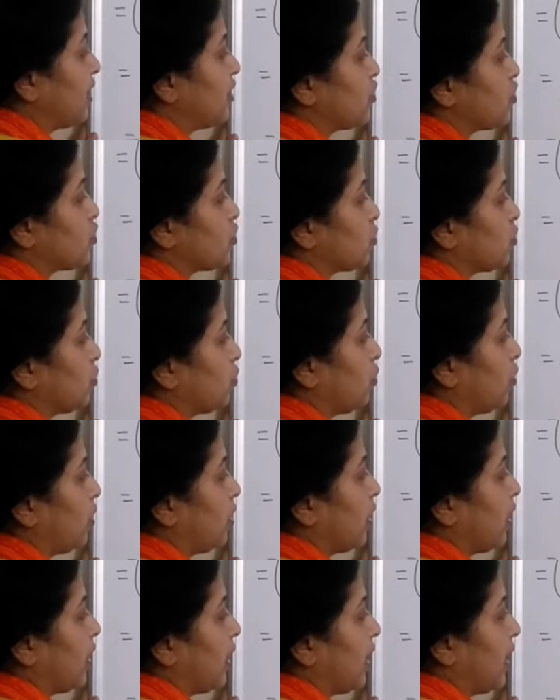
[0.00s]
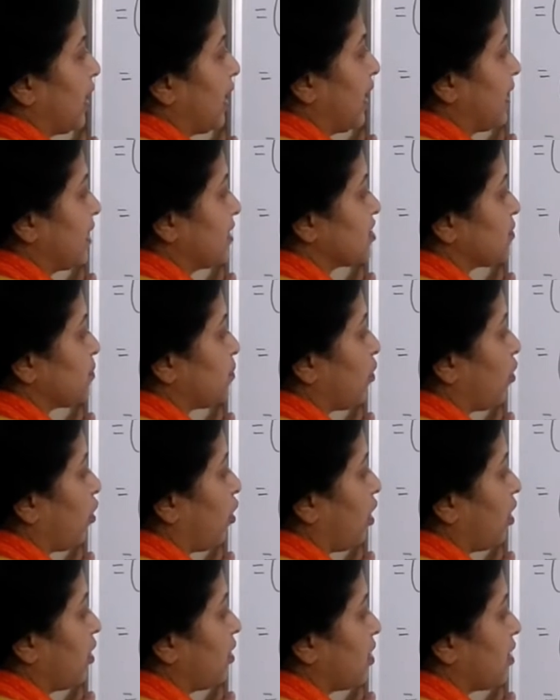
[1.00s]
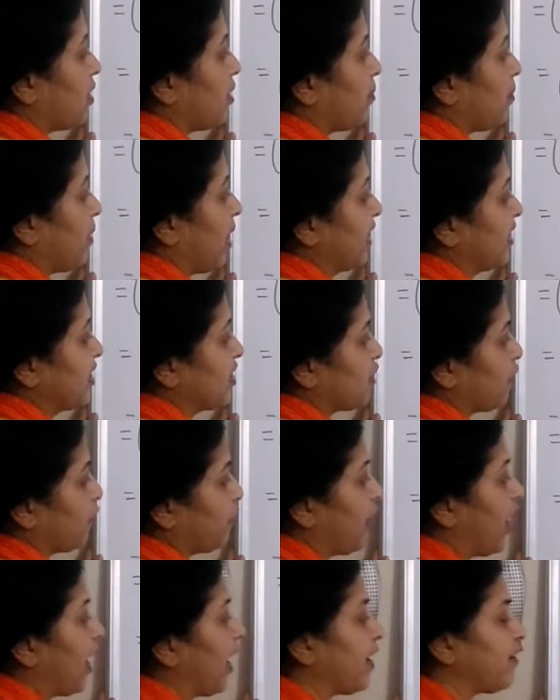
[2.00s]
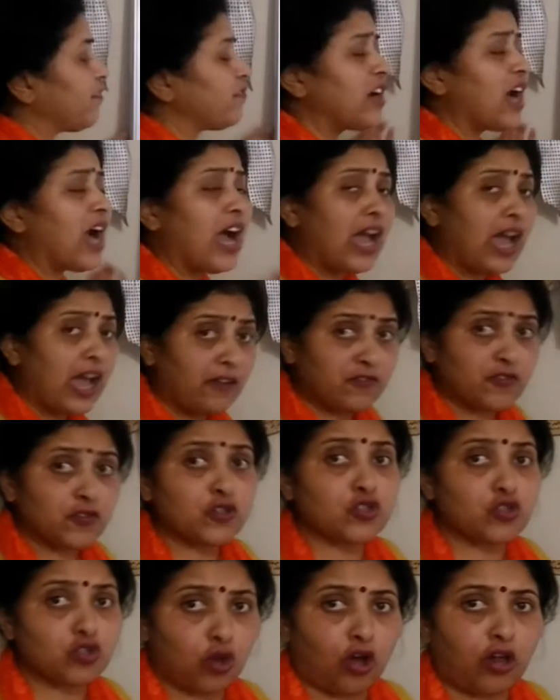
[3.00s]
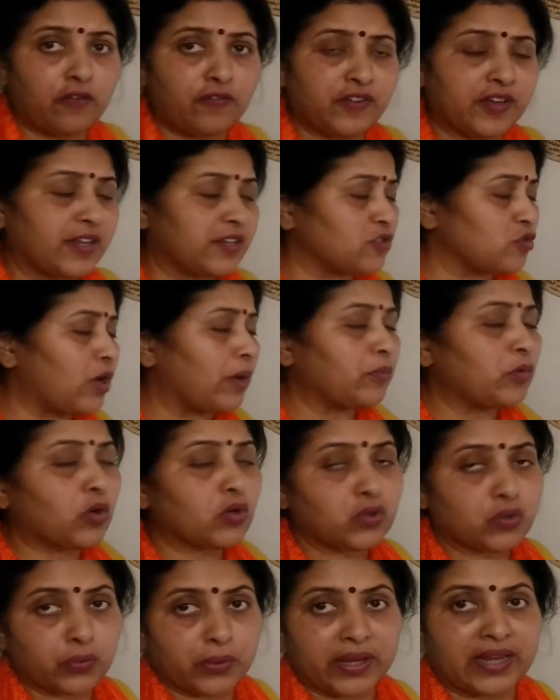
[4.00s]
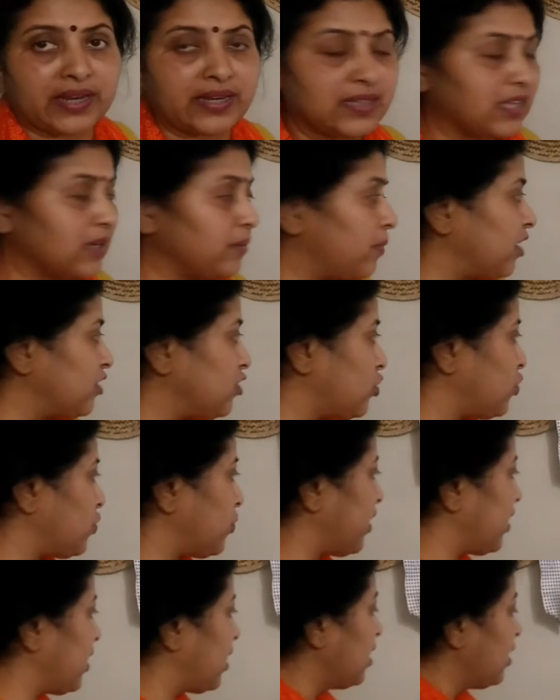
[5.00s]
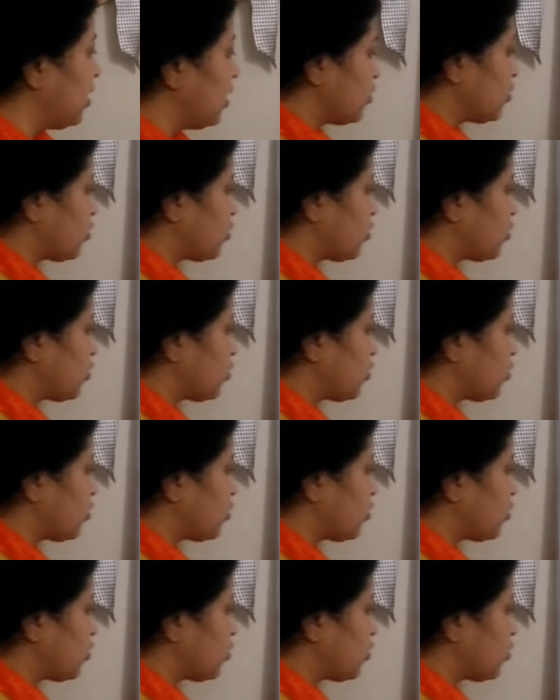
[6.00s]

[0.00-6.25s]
into 8 upon minus 5. I have to solve it, so I'm not doing anything much to it.